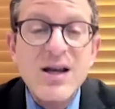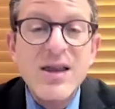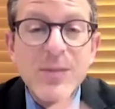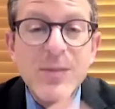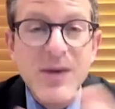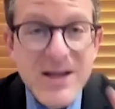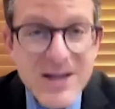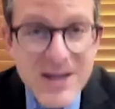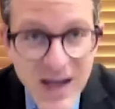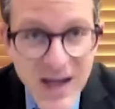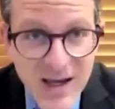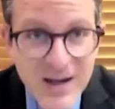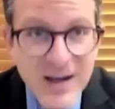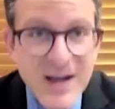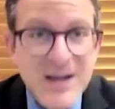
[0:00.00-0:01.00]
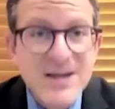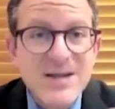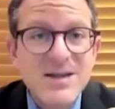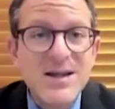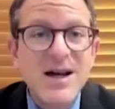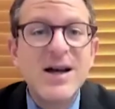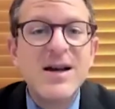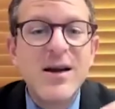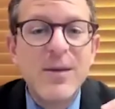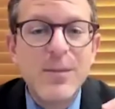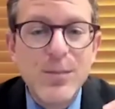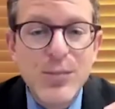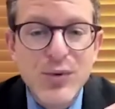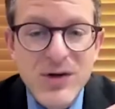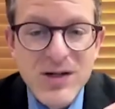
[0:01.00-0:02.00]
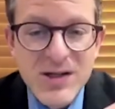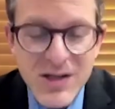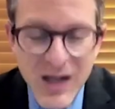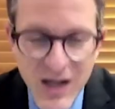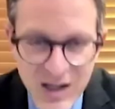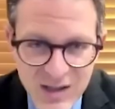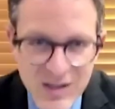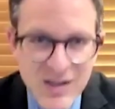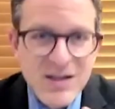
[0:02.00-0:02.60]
That being said, it's not precise.